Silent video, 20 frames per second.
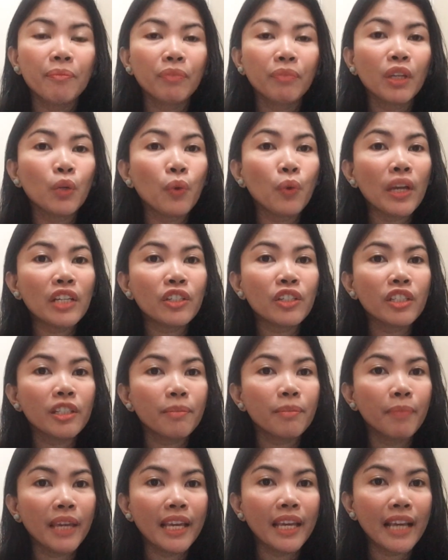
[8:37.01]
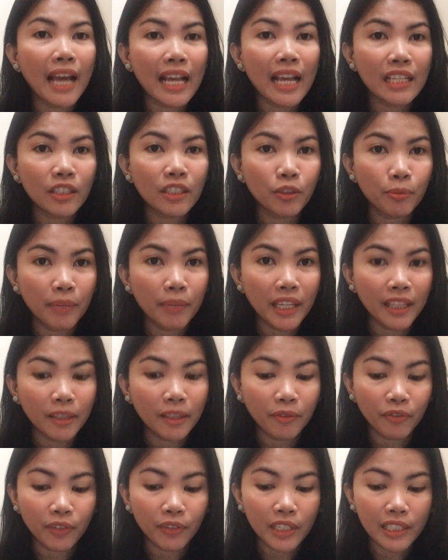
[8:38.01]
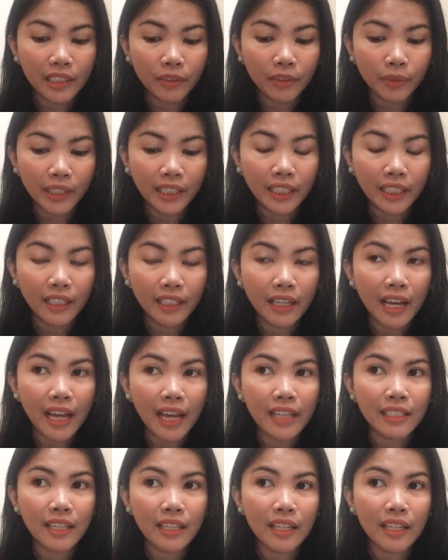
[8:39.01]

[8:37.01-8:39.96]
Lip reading: The questions being asked to me in the free screening, guys,